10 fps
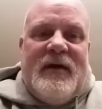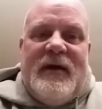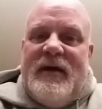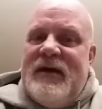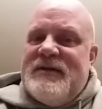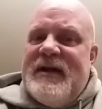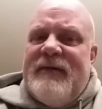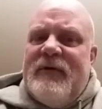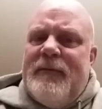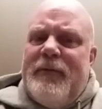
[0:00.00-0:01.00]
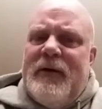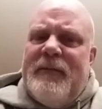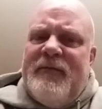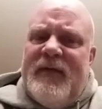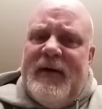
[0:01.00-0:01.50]
He's not even going to put up
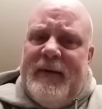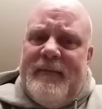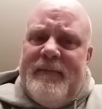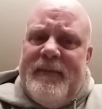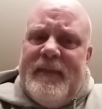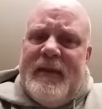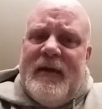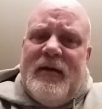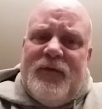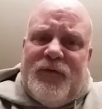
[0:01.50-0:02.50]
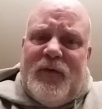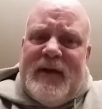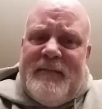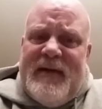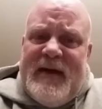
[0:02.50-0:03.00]
a fight. So
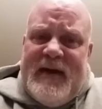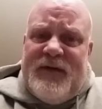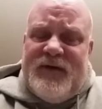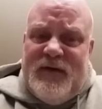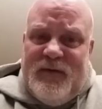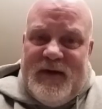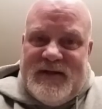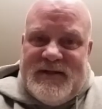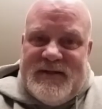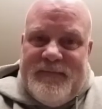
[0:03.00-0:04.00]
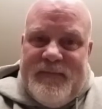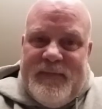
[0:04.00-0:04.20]
let me ask you this.